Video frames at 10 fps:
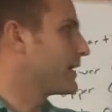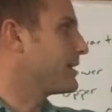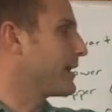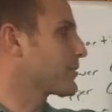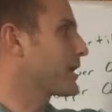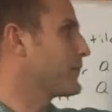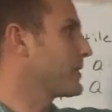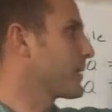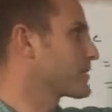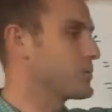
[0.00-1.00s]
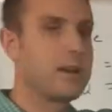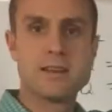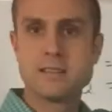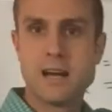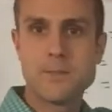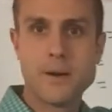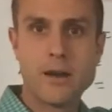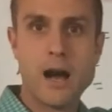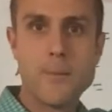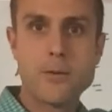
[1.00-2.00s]
another couple numbers we need to talk
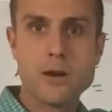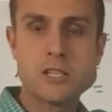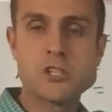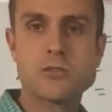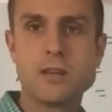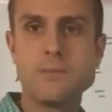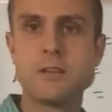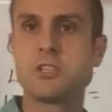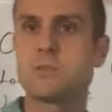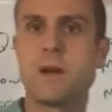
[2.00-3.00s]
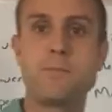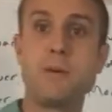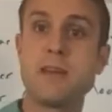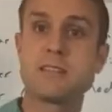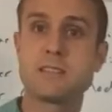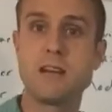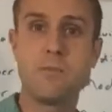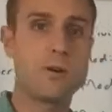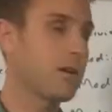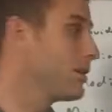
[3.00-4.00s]
about. Upper extreme is just my biggest
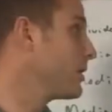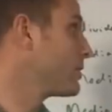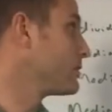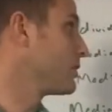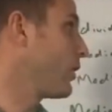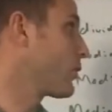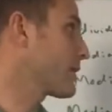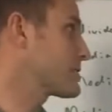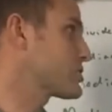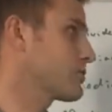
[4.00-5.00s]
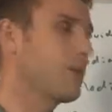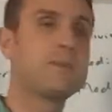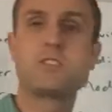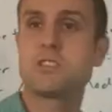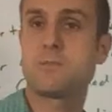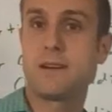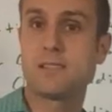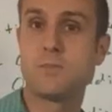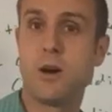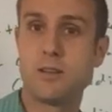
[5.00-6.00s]
number. Lower extreme is just my
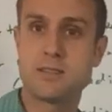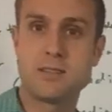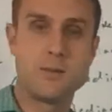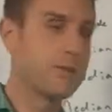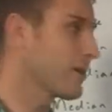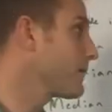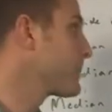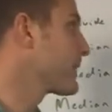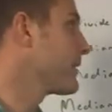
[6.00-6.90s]
smallest number.